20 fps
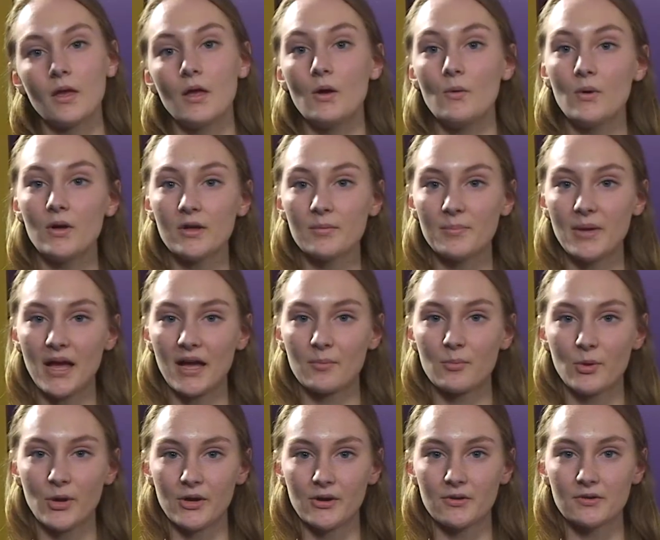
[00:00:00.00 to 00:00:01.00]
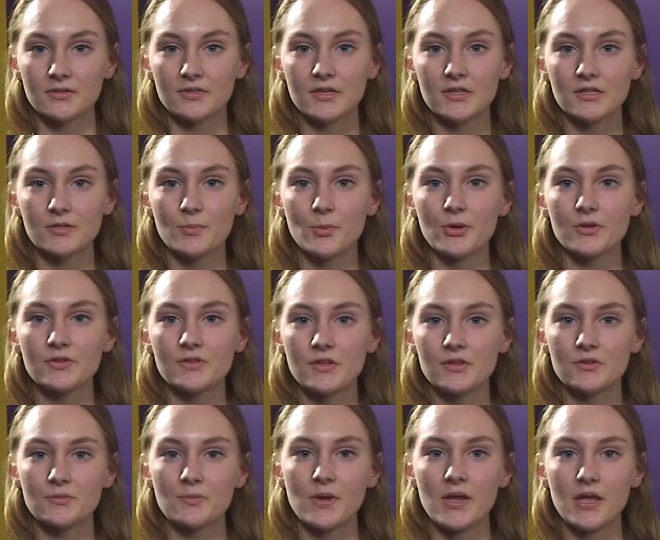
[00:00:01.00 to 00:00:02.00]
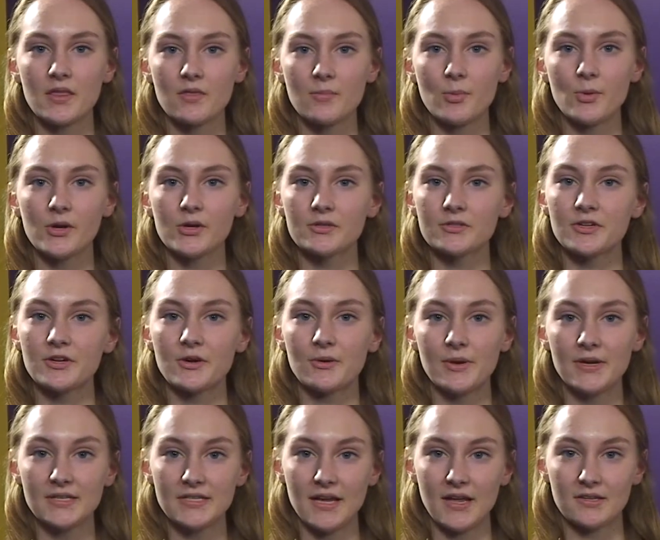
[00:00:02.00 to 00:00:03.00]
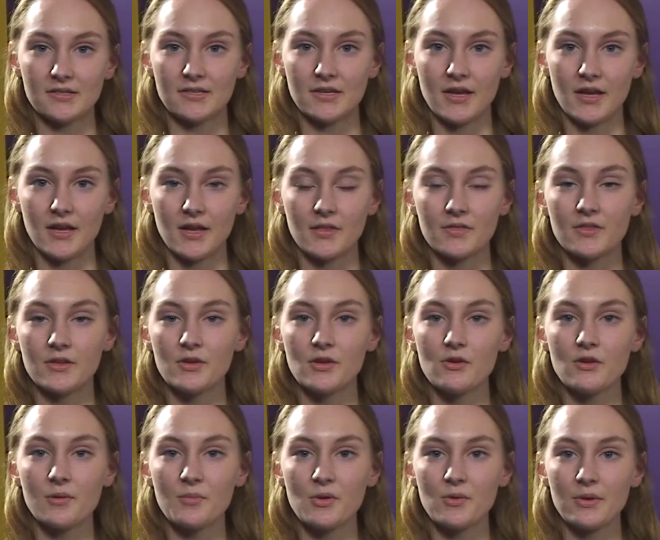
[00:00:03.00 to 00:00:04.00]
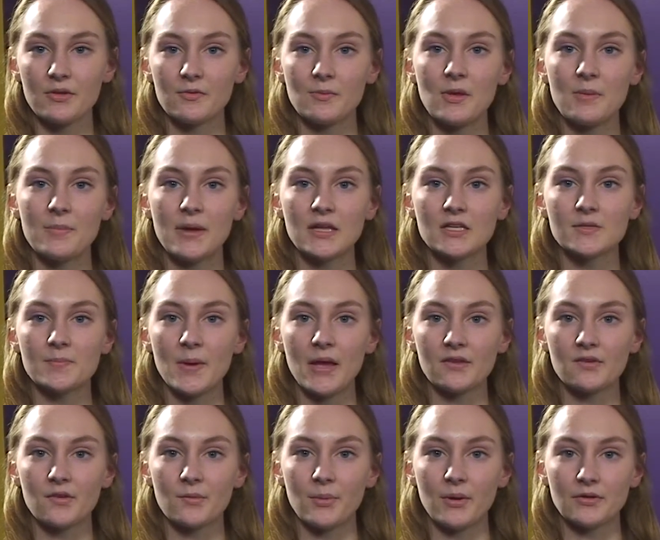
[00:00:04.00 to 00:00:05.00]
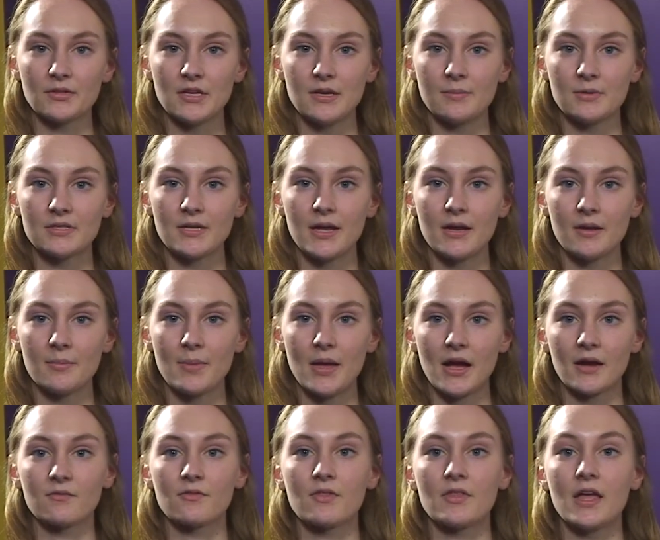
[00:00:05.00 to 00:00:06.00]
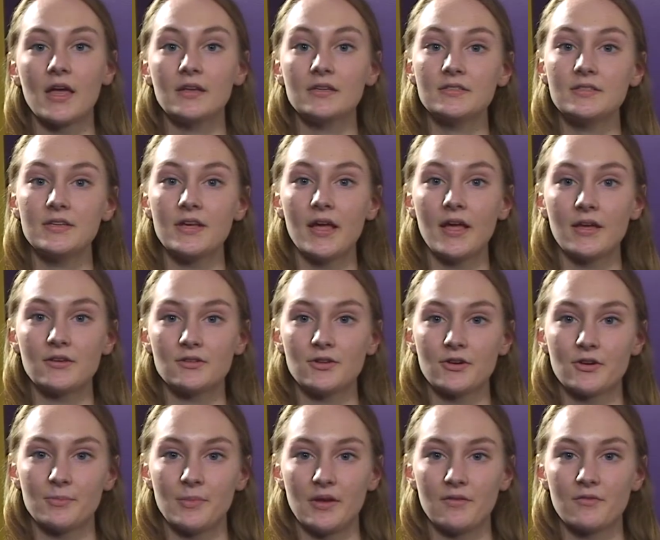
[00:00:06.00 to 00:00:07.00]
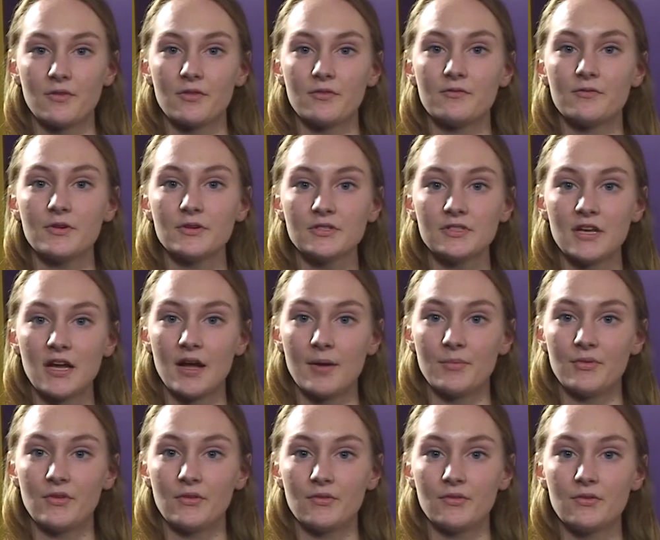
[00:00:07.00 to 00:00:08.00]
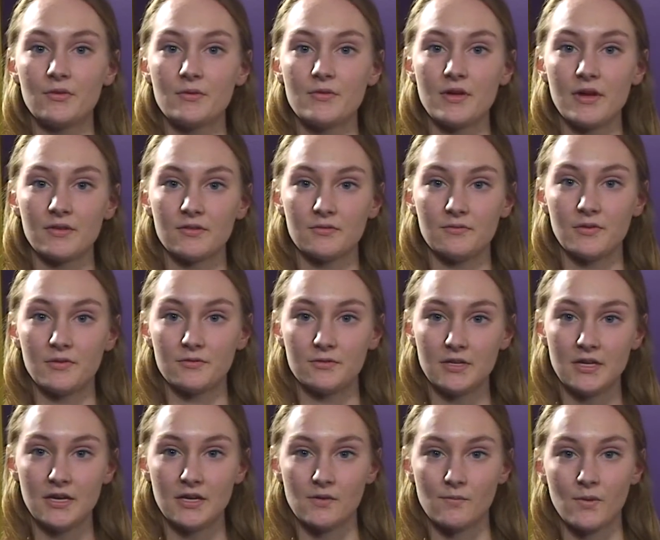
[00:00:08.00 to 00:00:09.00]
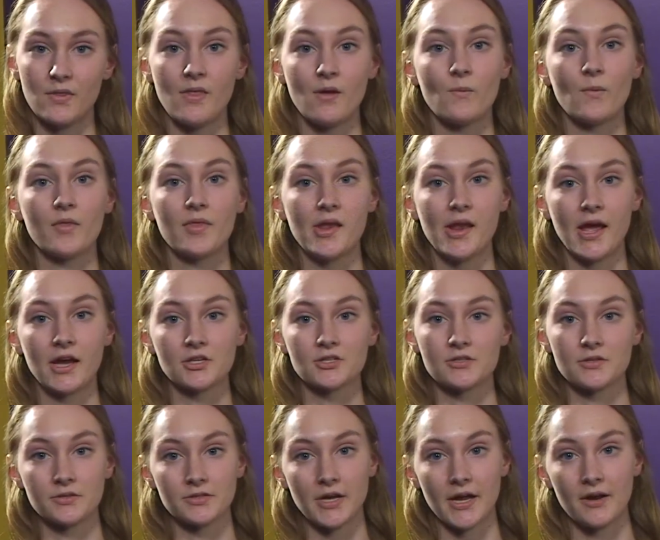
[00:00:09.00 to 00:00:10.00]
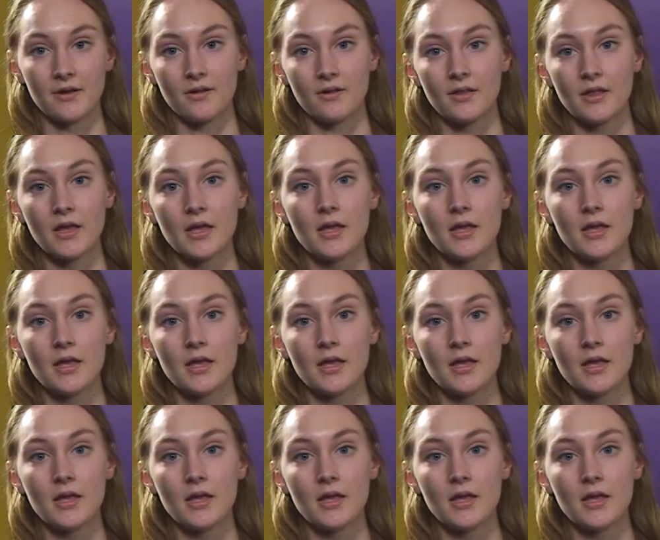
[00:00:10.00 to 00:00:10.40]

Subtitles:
Welcome back, Pointers. In sports this week, the Pointers are going dancing. The UWSP men's basketball team is heading back for the NCAA tournament for the first time since 2015 when they won the national title.